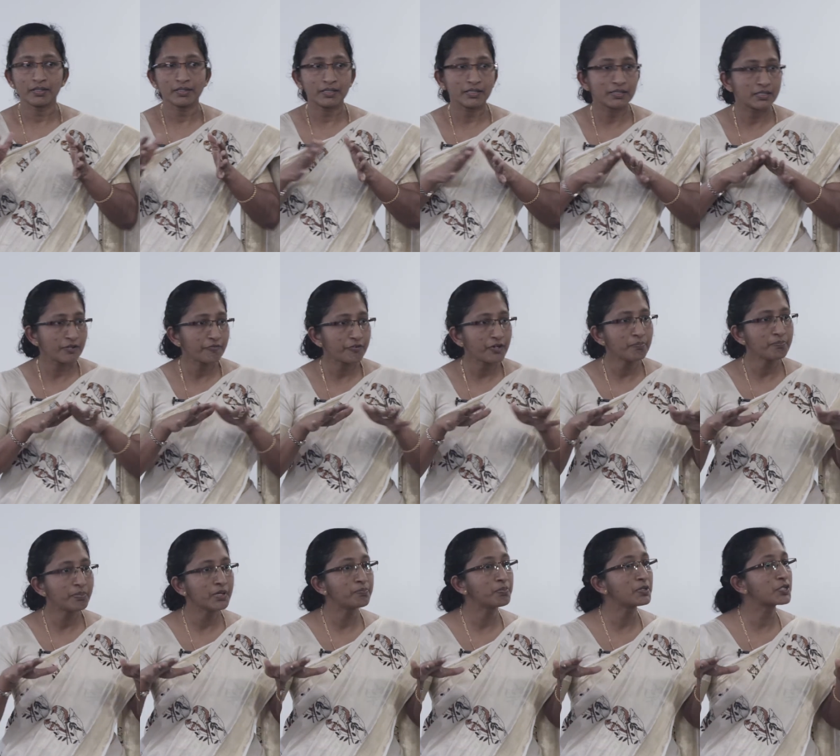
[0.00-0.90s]
Different
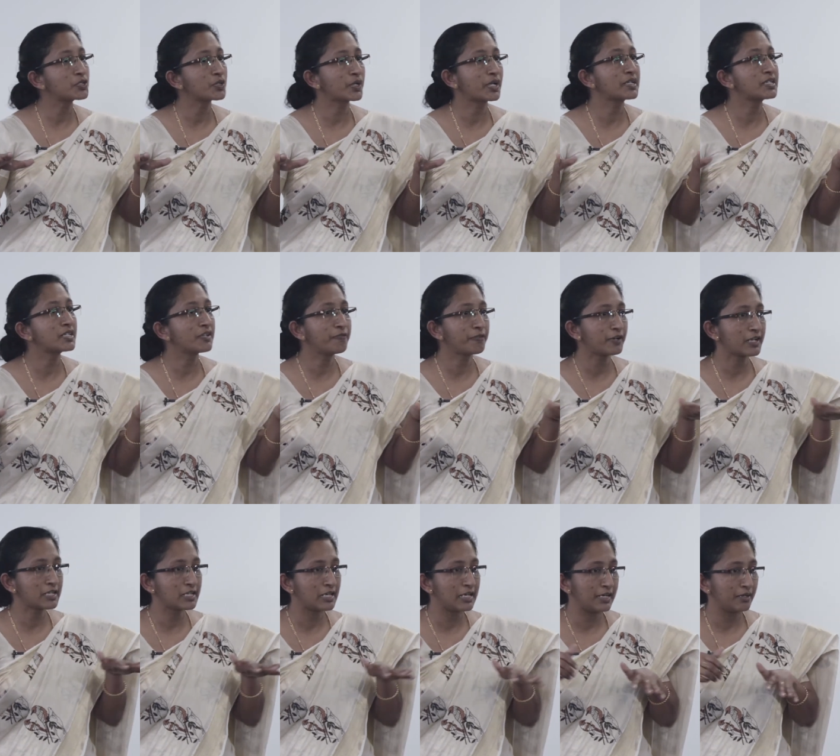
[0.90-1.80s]
people took it
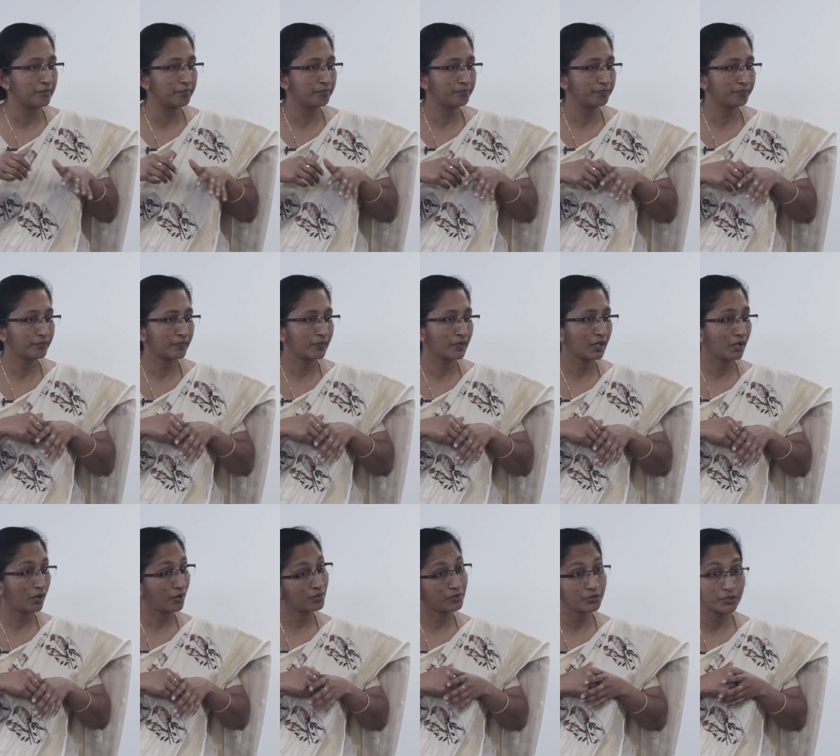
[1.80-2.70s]
differently.
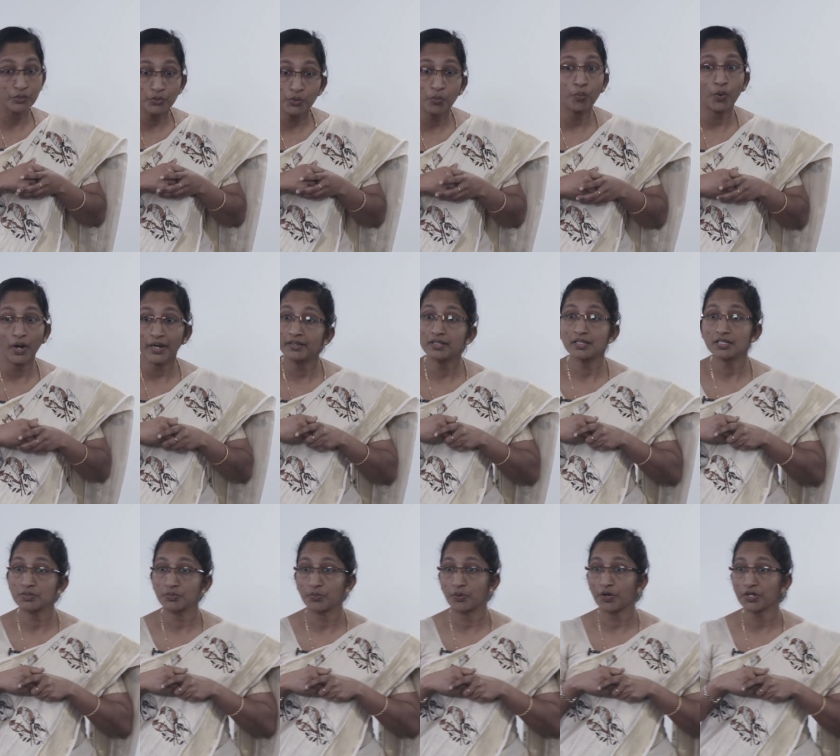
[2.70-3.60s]
Do you know why this
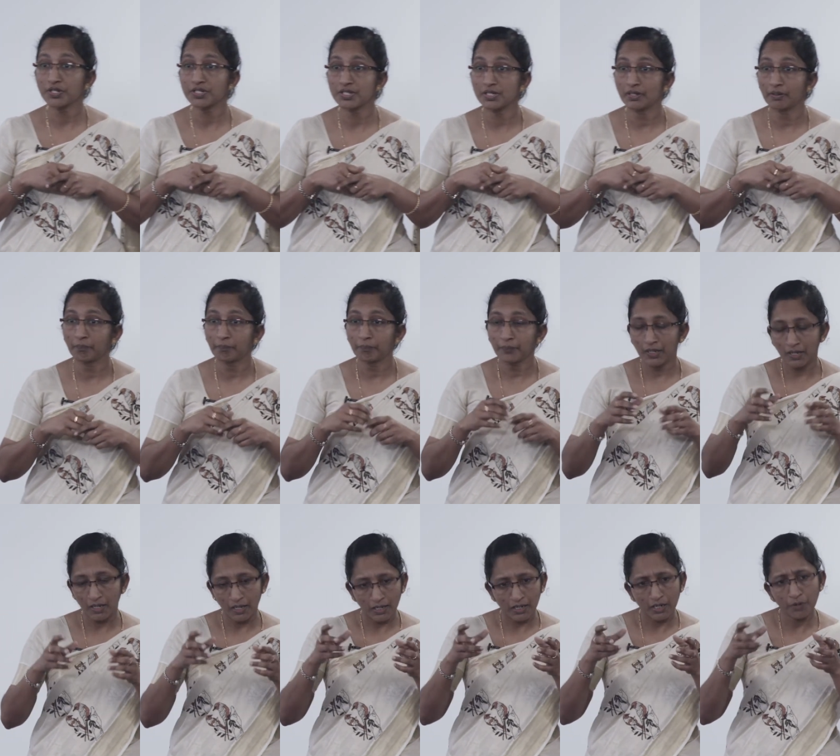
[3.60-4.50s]
was?
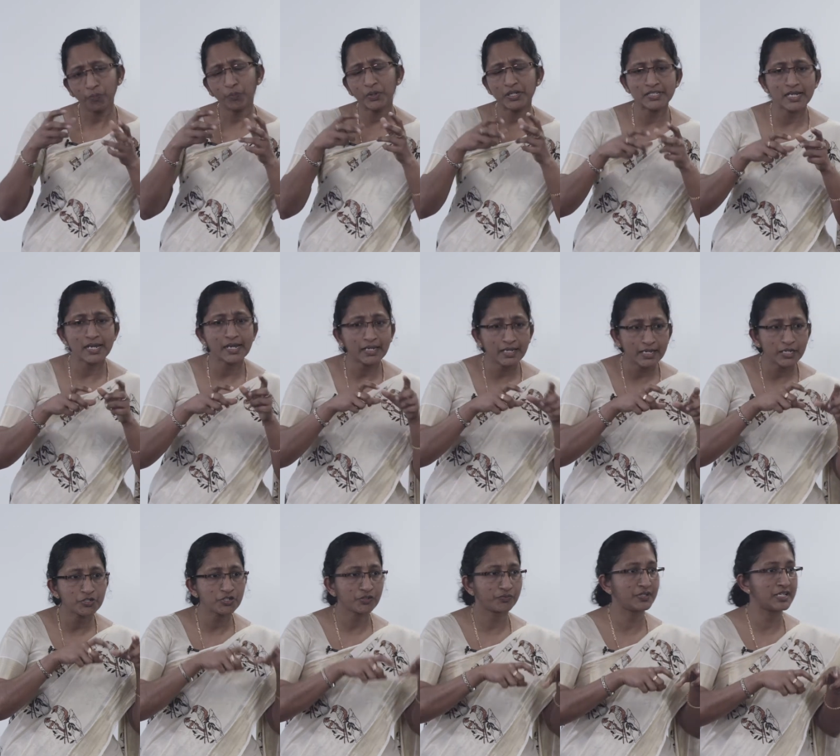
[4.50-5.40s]
If we take each
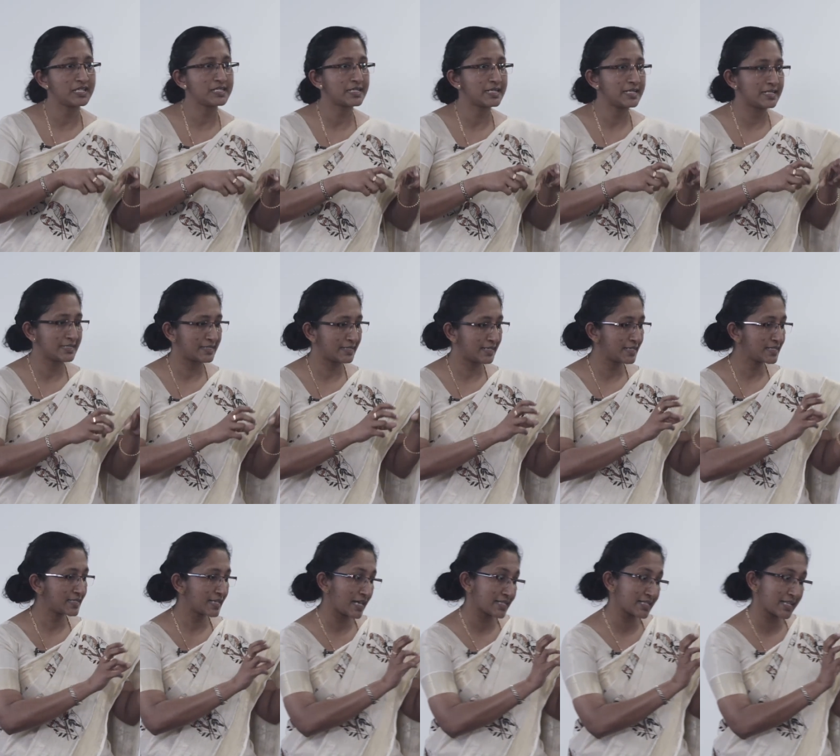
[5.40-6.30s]
of these incidents
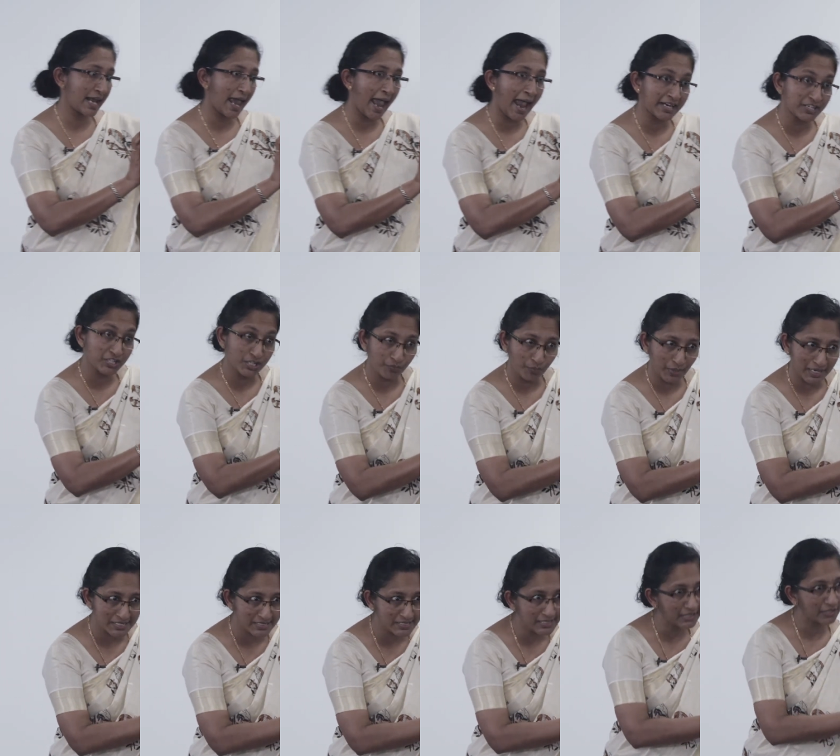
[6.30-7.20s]
as an
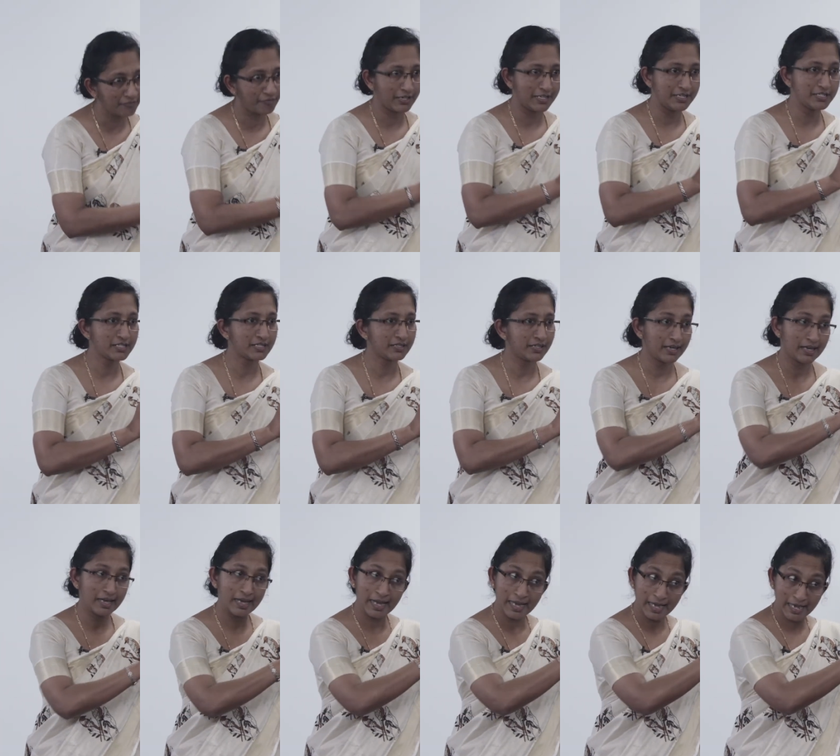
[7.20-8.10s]
activating event,
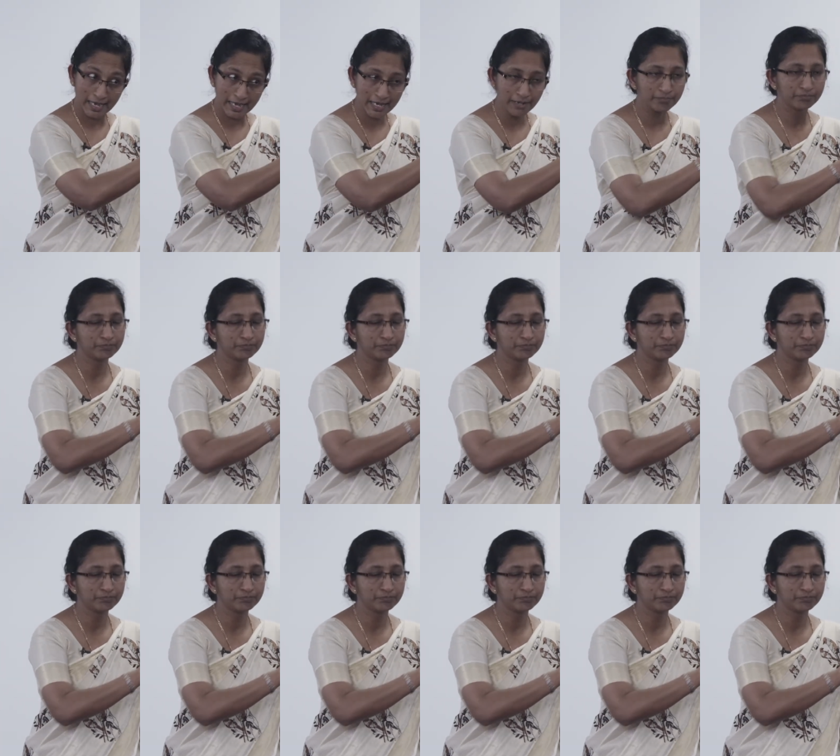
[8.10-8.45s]
A,